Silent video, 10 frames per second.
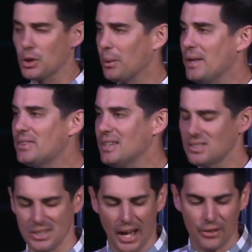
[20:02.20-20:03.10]

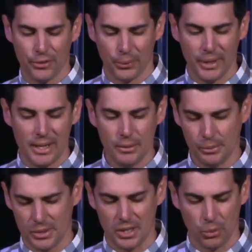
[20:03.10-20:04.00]
Corinthians 9:3.
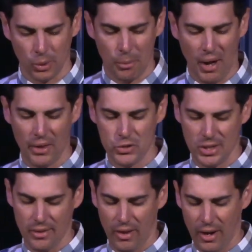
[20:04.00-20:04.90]
We see the word
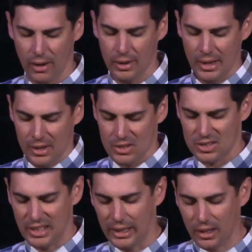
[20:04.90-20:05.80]
apologia there.
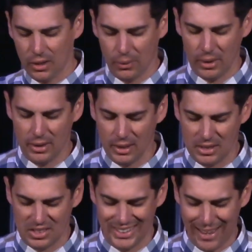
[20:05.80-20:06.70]
2 Corinthians
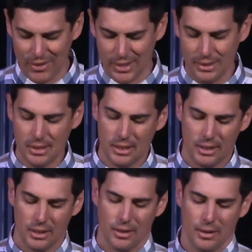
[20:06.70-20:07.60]

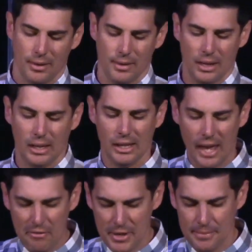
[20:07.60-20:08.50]

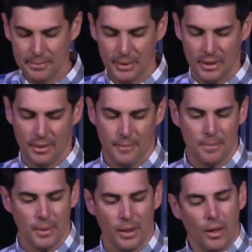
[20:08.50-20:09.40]
7:11.
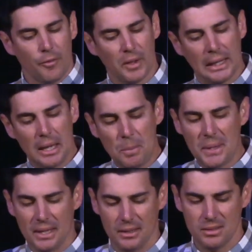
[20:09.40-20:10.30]

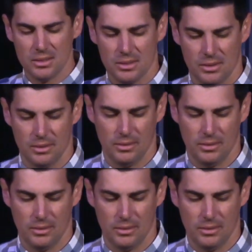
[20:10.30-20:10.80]
Philippians.